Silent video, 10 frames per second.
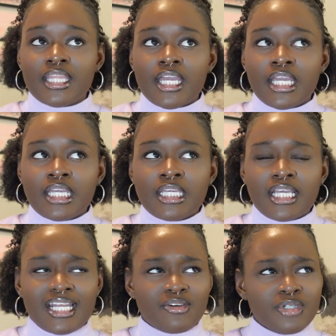I
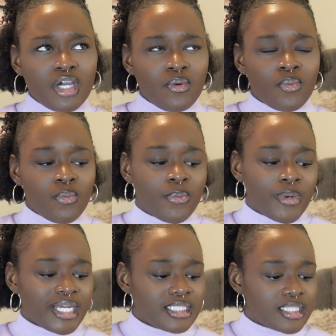don't know
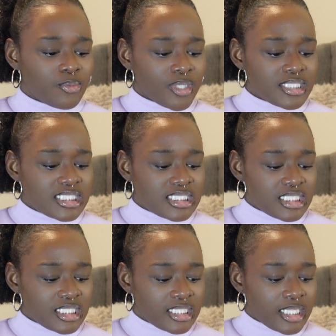what
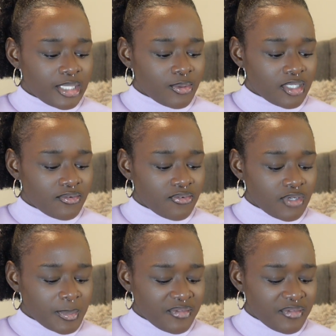city they were from.